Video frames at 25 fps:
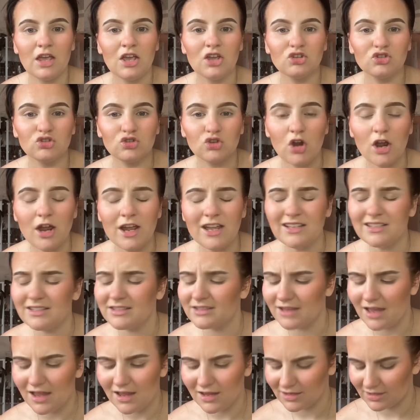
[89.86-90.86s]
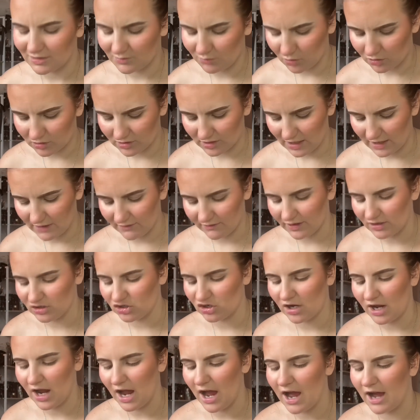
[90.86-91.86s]
Try and stay as positive as
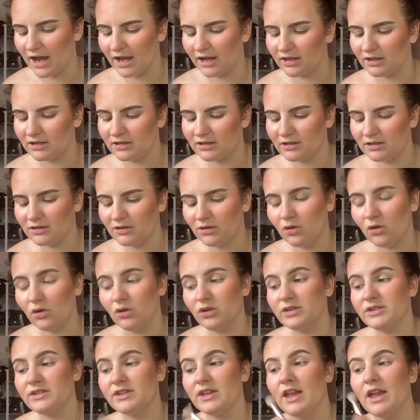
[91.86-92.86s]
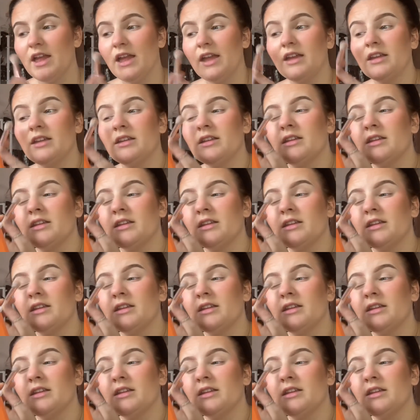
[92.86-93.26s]
you can, honestly.